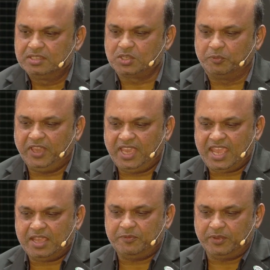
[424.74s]
So we
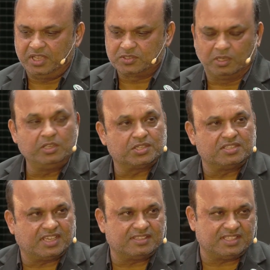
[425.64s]
have uh,
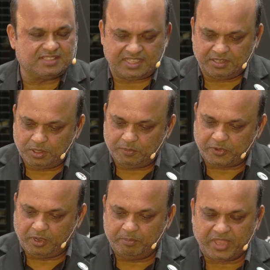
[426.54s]
solutions, as I said, you know,
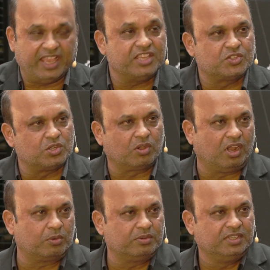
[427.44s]
from edge to
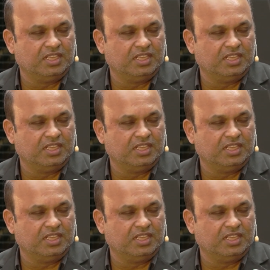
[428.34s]
cloud.